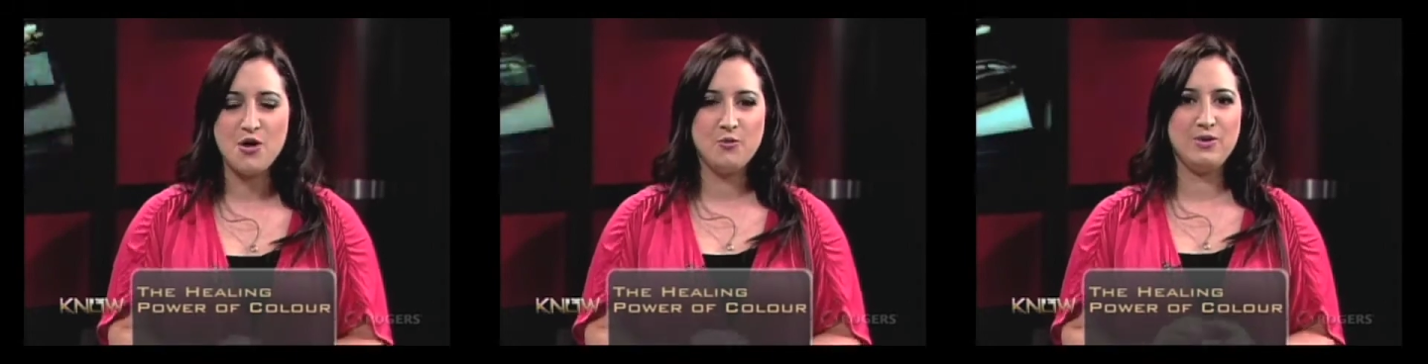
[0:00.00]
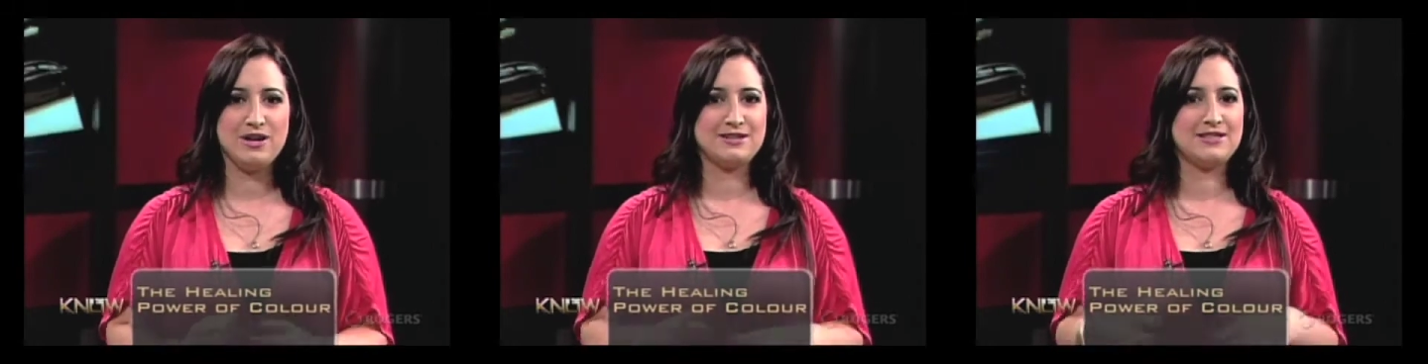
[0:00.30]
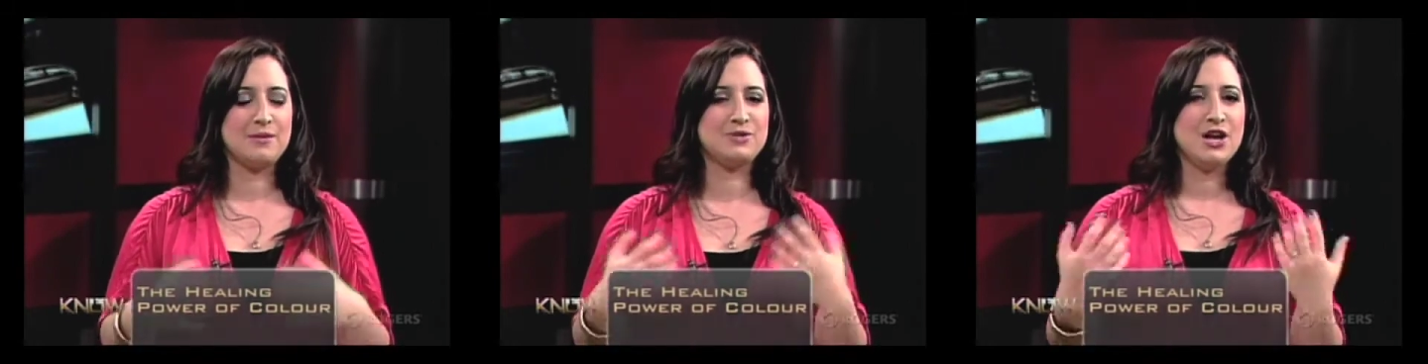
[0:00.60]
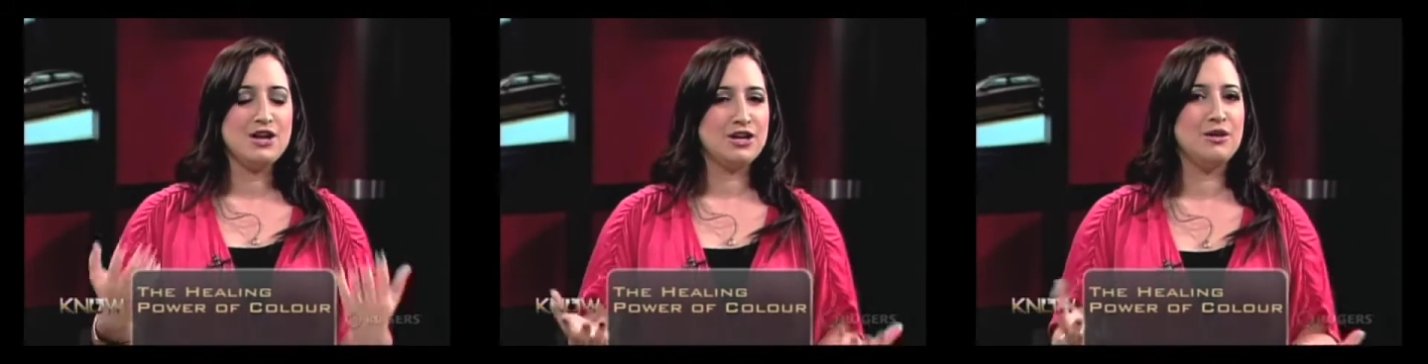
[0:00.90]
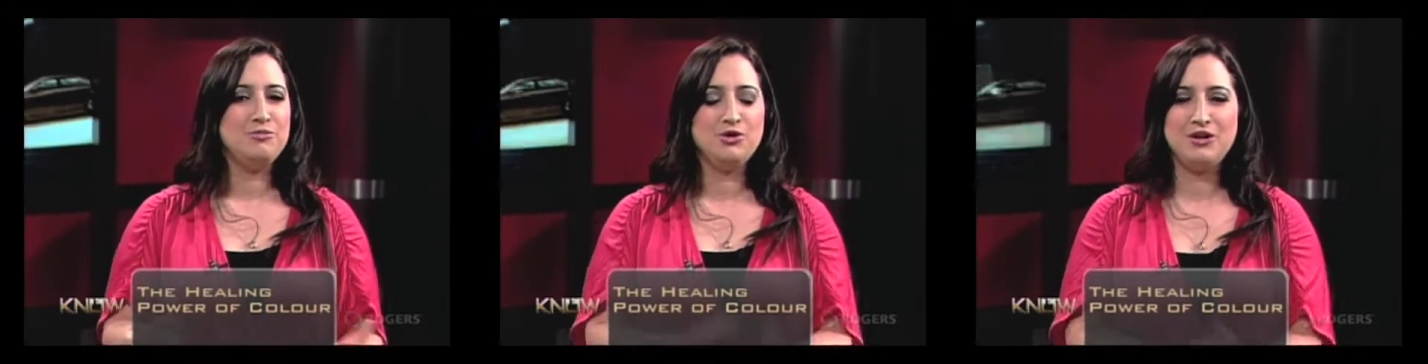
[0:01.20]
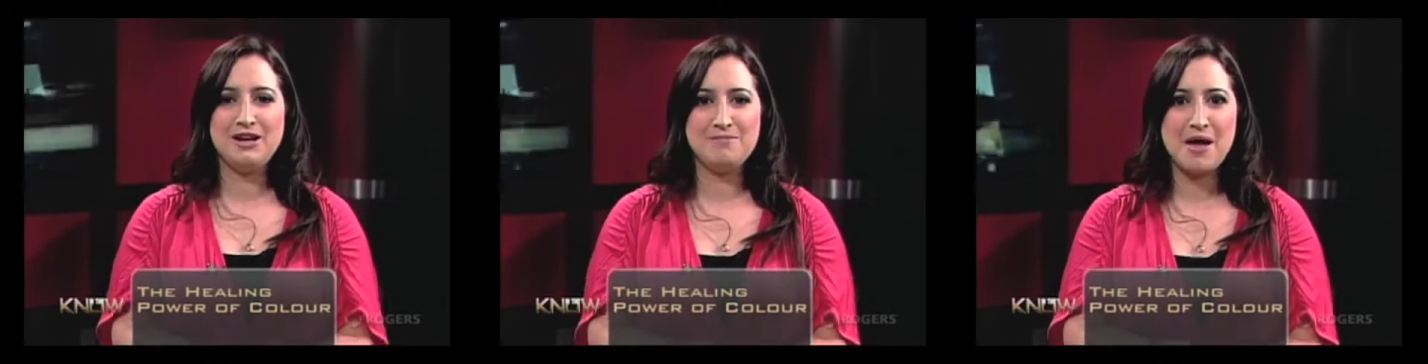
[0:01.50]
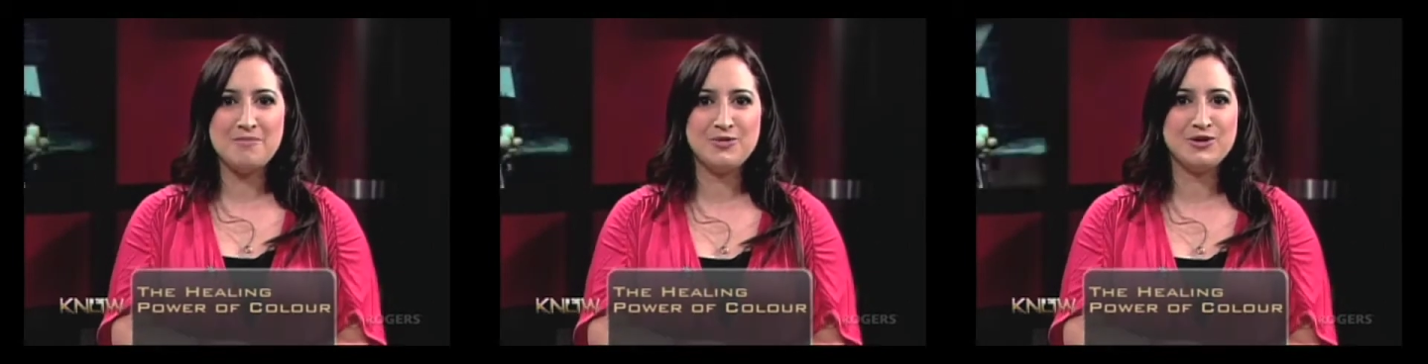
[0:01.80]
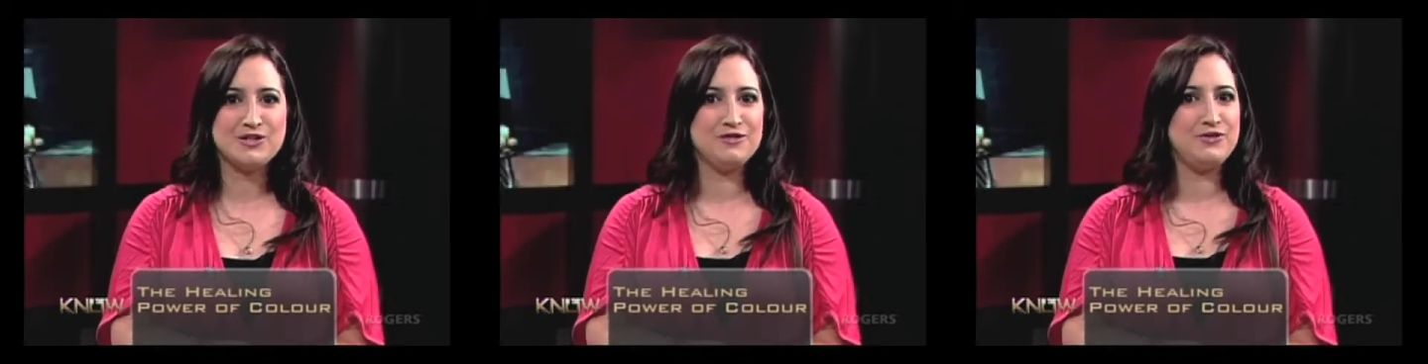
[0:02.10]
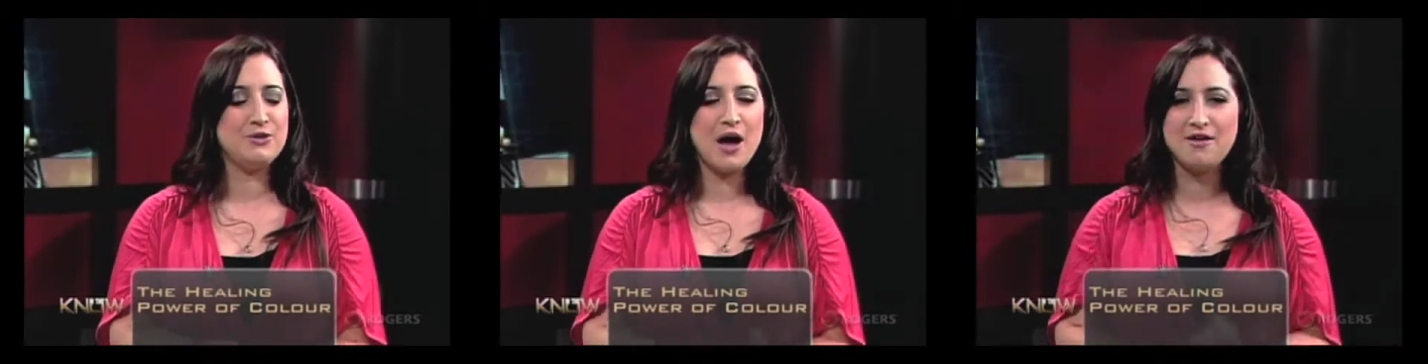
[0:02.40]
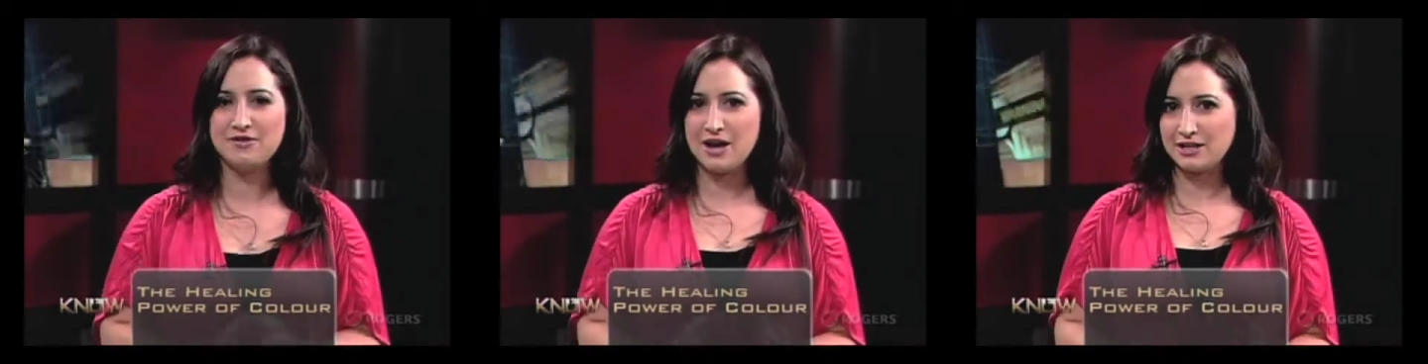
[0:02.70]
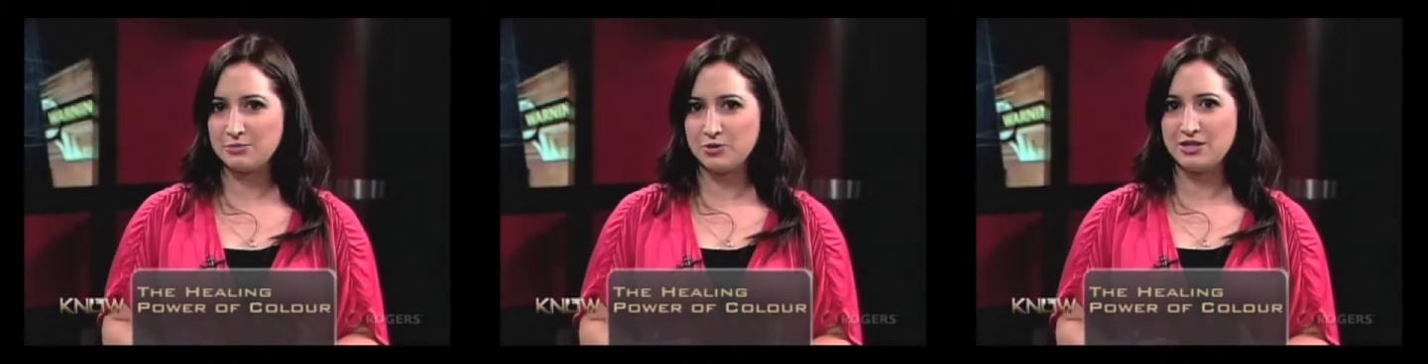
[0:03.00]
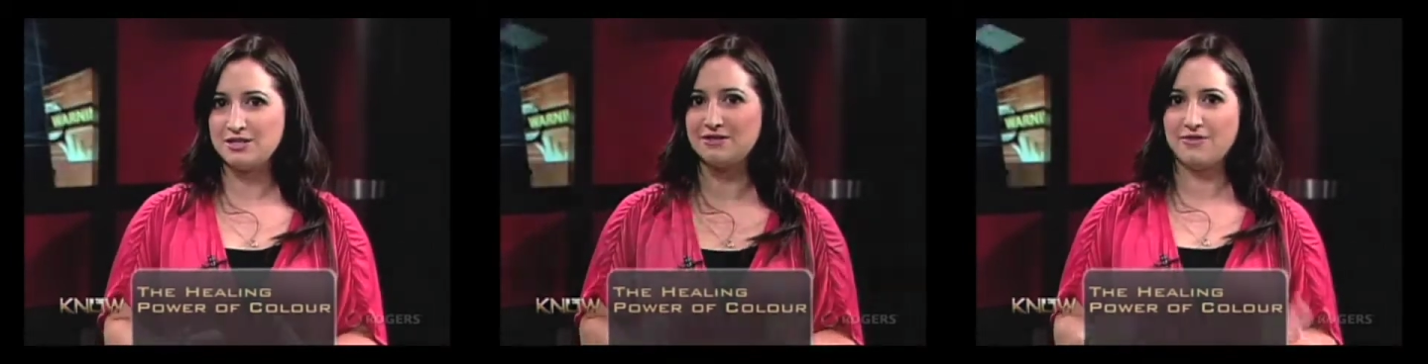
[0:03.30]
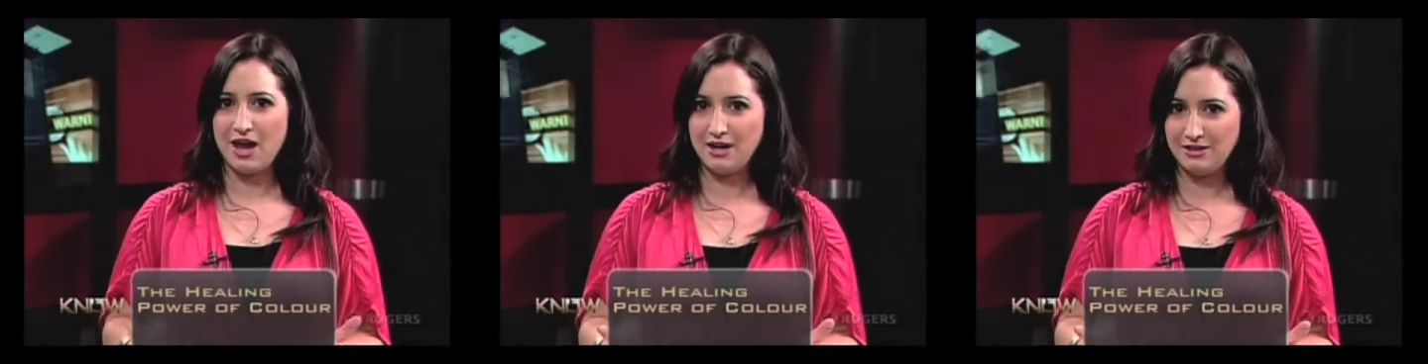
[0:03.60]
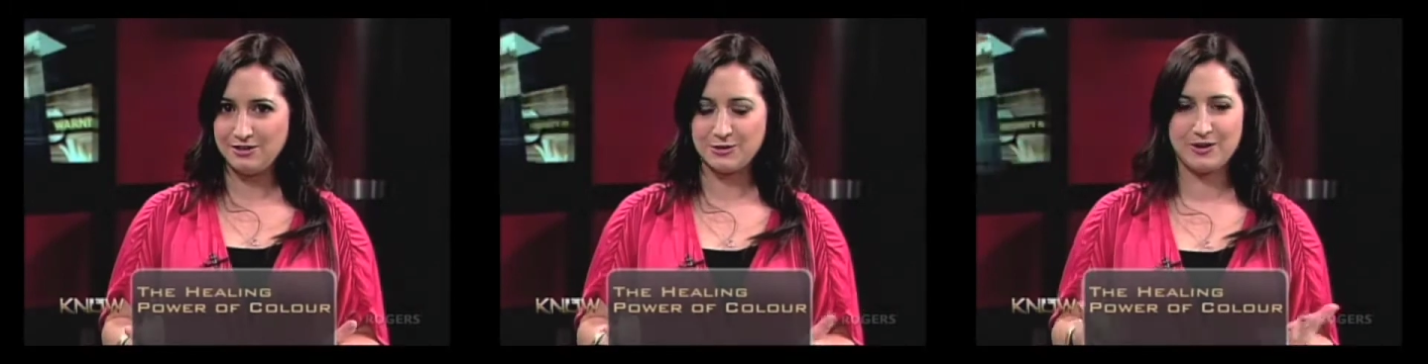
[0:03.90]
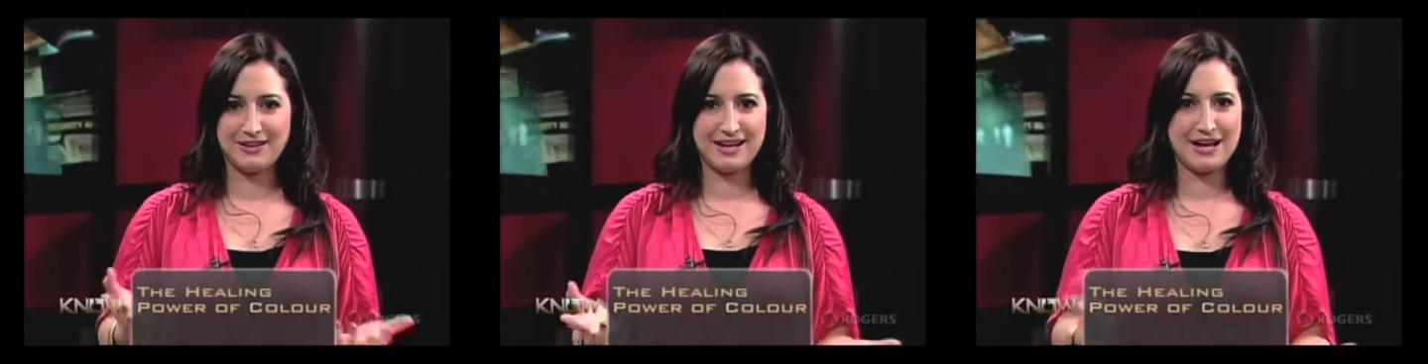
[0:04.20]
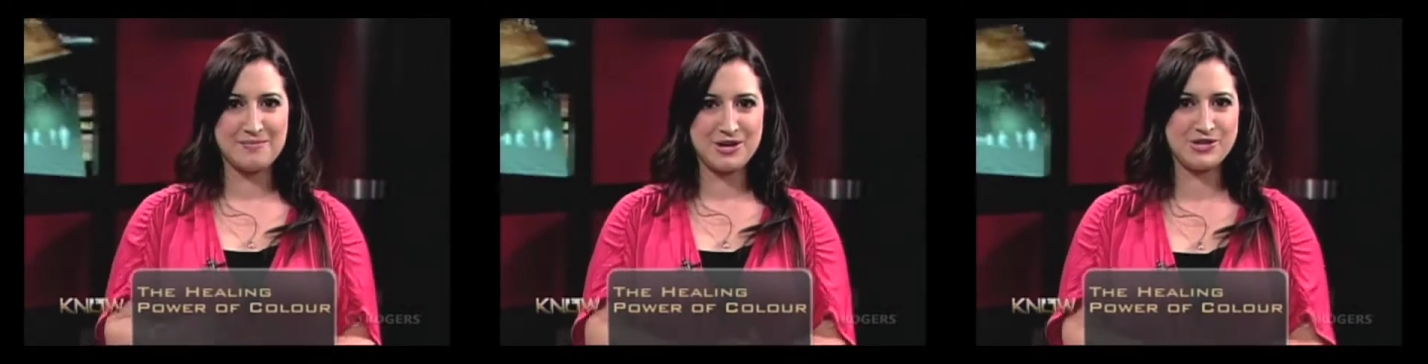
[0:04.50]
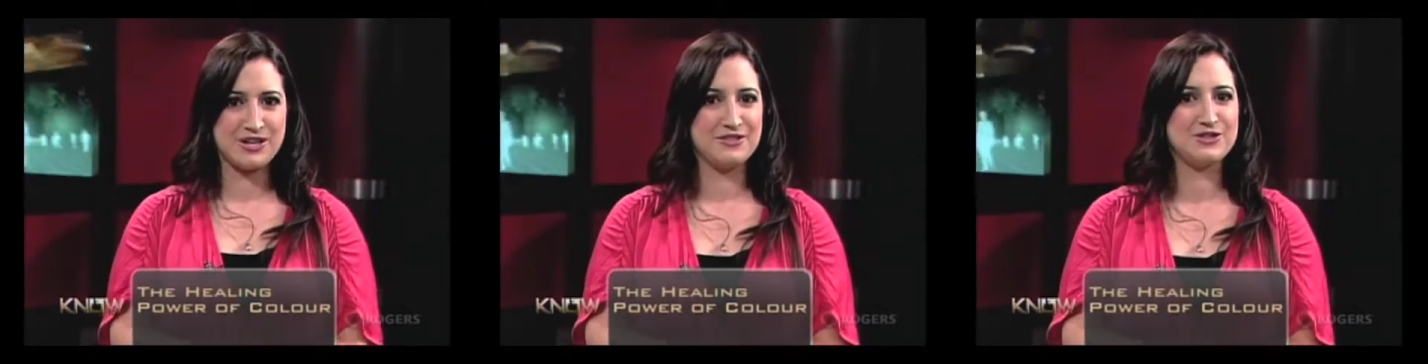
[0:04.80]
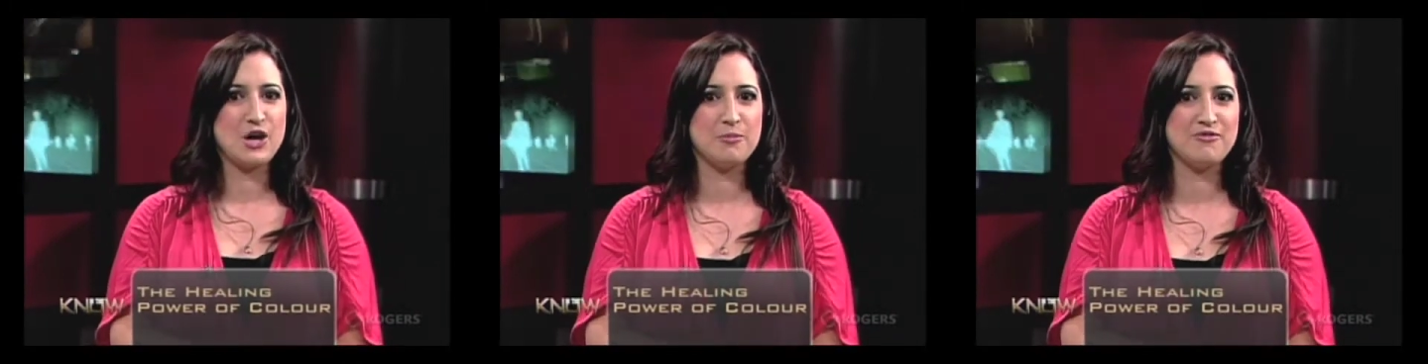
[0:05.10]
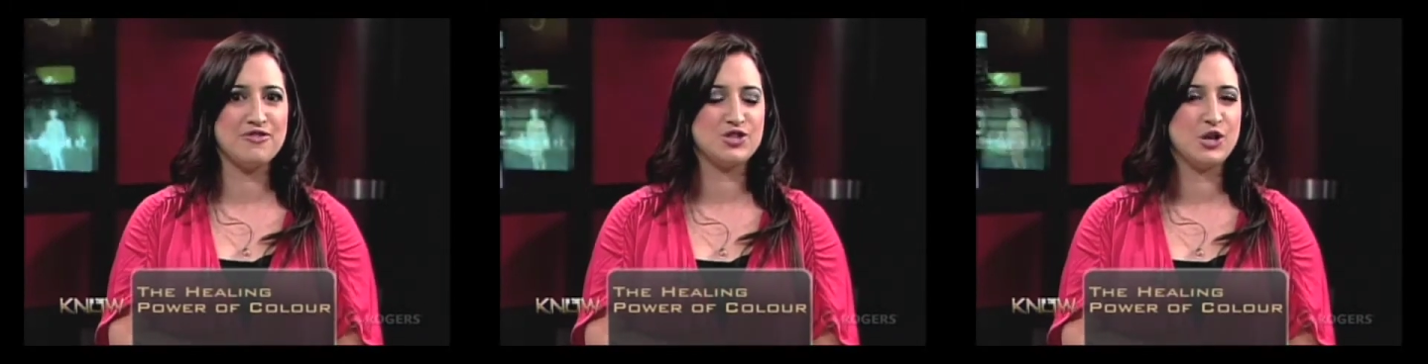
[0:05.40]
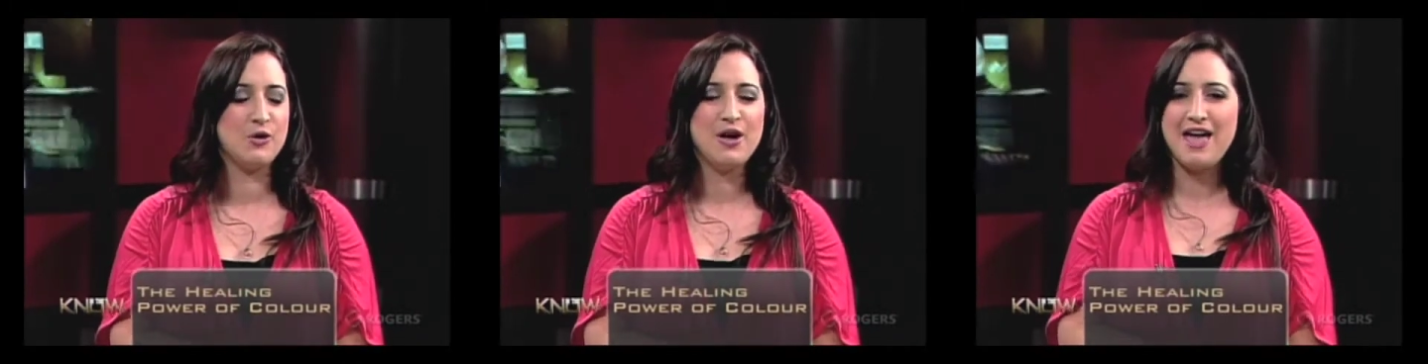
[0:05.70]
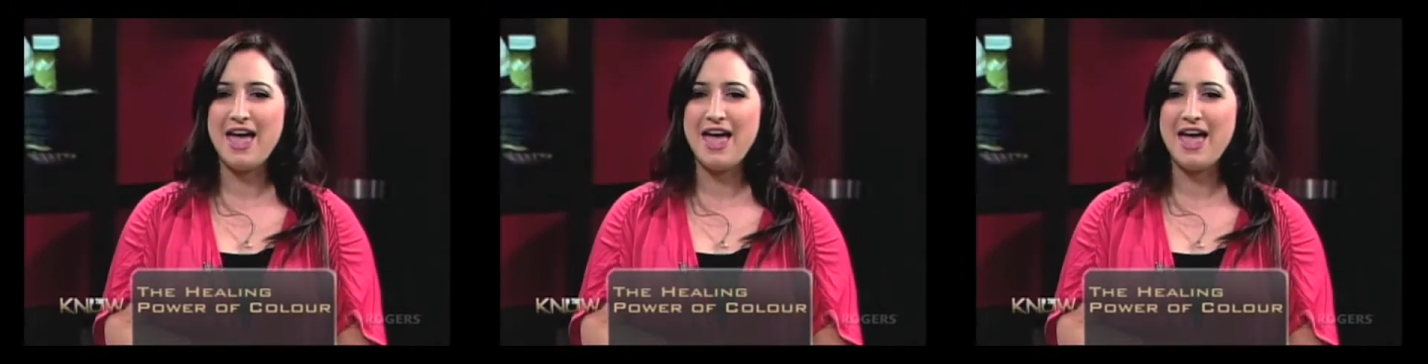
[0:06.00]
We accept community members. If you have an expertise of any sort, like I mentioned at the top of the show,